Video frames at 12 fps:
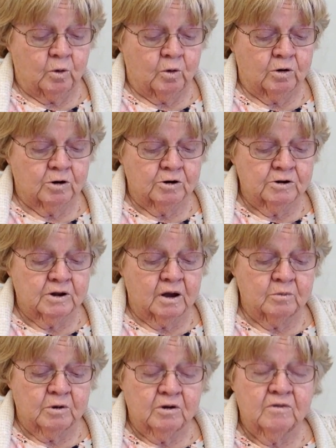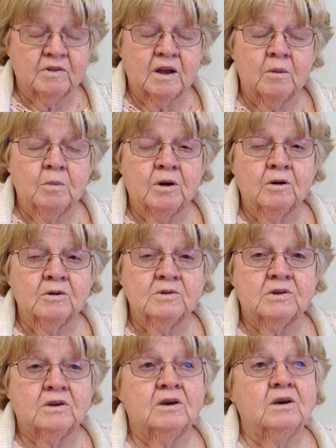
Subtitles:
ordered number of numbers?